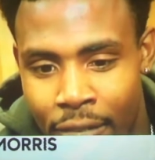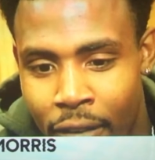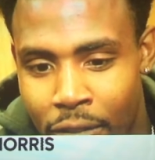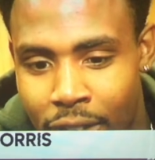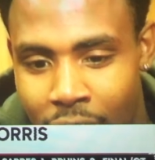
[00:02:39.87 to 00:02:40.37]
the,
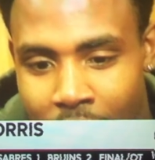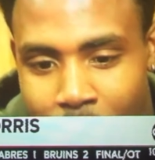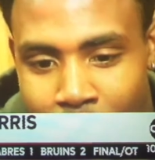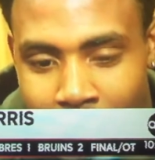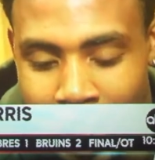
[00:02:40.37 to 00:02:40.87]
first
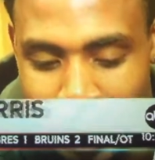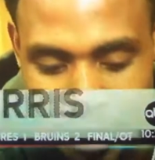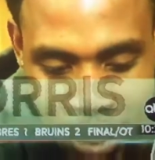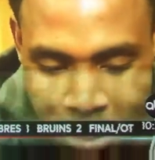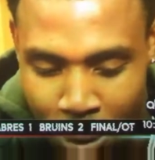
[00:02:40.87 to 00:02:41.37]
dunk when I,
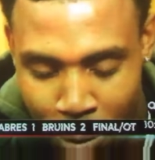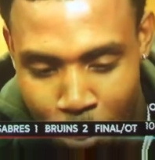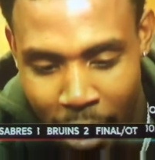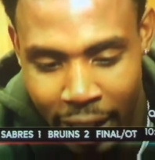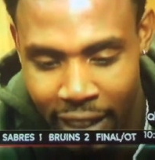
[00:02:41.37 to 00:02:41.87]
I tipped it
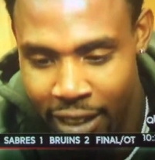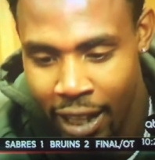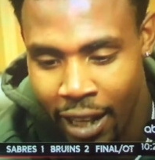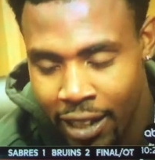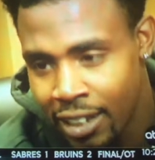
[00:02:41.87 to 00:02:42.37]
back, Lee
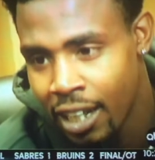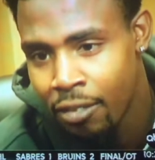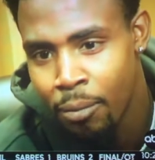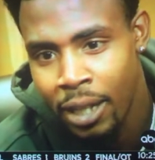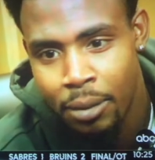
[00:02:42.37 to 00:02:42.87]
got it, Lee
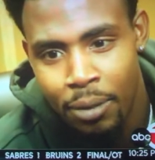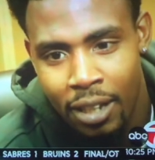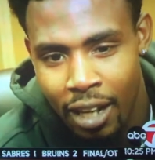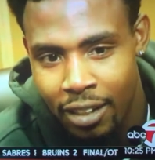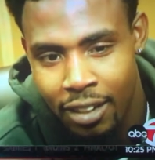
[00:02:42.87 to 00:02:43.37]
gave it back to me,
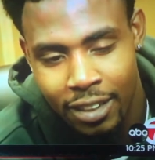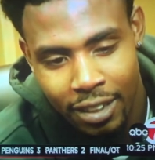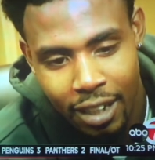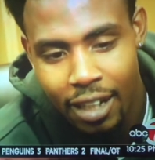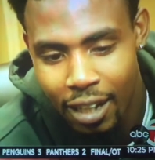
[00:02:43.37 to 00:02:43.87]
and I dunked it.